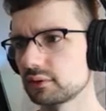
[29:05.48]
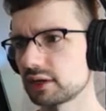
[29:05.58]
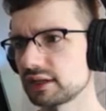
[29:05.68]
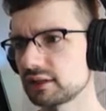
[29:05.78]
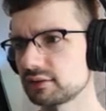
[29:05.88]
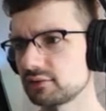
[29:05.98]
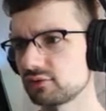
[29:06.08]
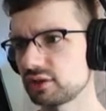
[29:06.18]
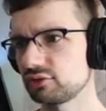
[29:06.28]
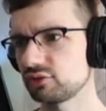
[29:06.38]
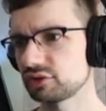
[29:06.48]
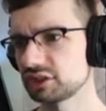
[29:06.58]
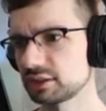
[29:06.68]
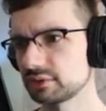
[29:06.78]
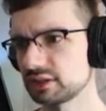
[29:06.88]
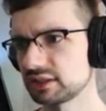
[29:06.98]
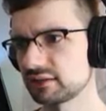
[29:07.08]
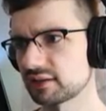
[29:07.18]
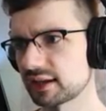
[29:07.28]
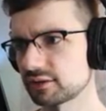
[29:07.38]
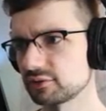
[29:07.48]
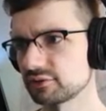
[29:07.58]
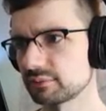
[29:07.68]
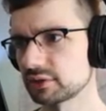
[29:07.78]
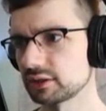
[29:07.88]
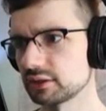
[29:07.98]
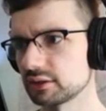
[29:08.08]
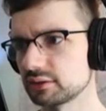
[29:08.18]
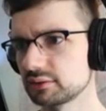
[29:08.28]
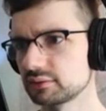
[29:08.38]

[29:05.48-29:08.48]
I get the strange feeling I'm gonna get attacked or something here.